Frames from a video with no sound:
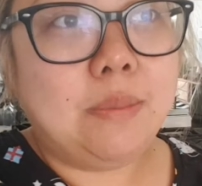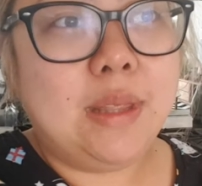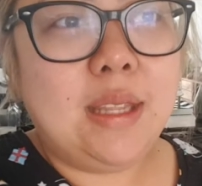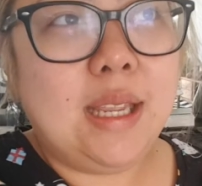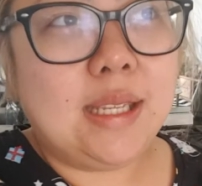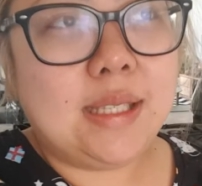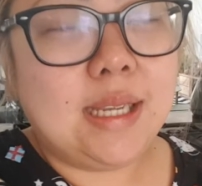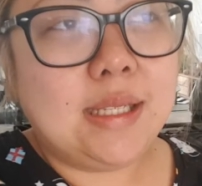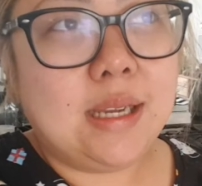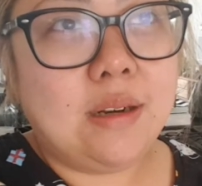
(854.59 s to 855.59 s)
But then yesterday
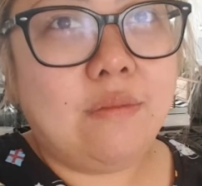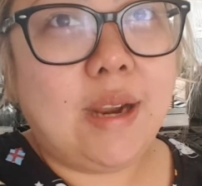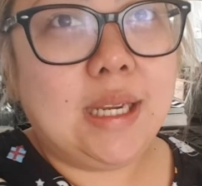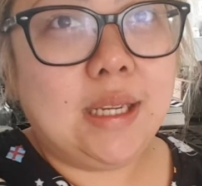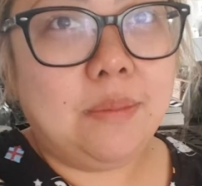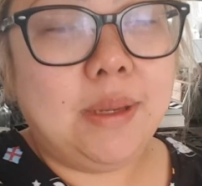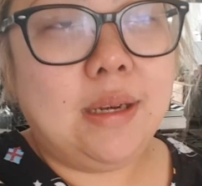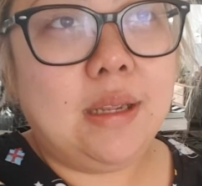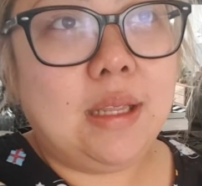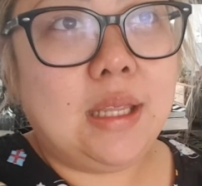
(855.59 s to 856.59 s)
it started raining a
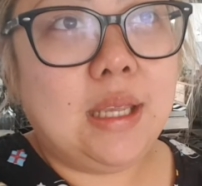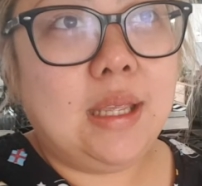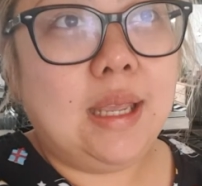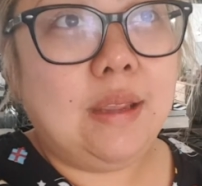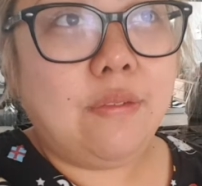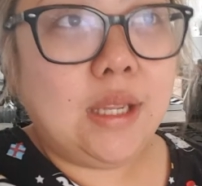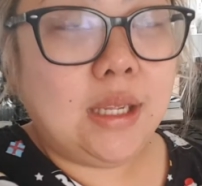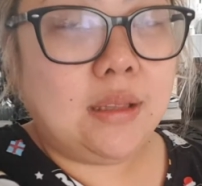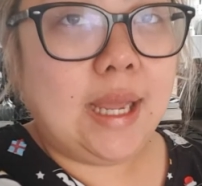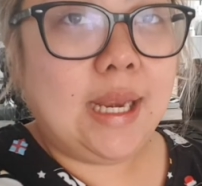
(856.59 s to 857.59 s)
bit in the
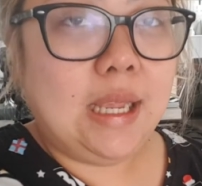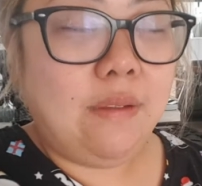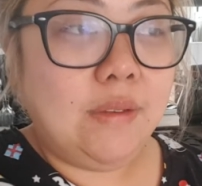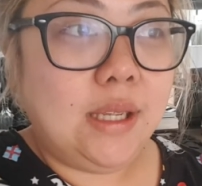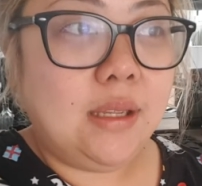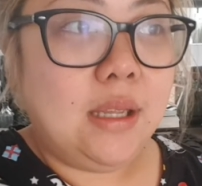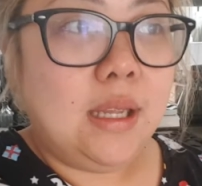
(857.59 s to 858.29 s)
evening, late evening.